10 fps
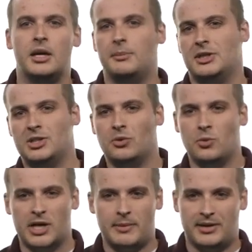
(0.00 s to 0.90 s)
But don't
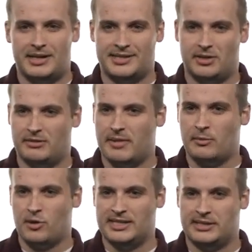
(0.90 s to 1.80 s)
worry about necessarily
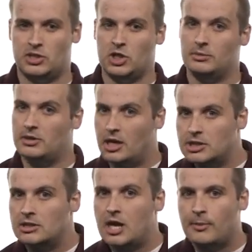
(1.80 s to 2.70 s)
memorizing the term
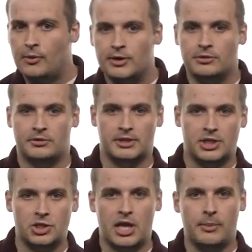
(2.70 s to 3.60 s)
logical operator or
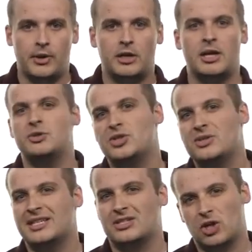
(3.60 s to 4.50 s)
relational operator. I'm just
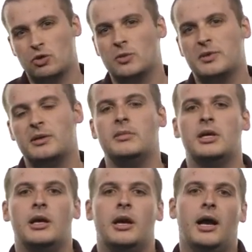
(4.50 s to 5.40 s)
using it to group them
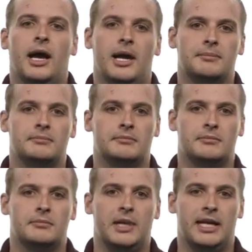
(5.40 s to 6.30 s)

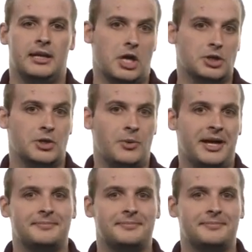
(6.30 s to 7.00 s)
in a logical way.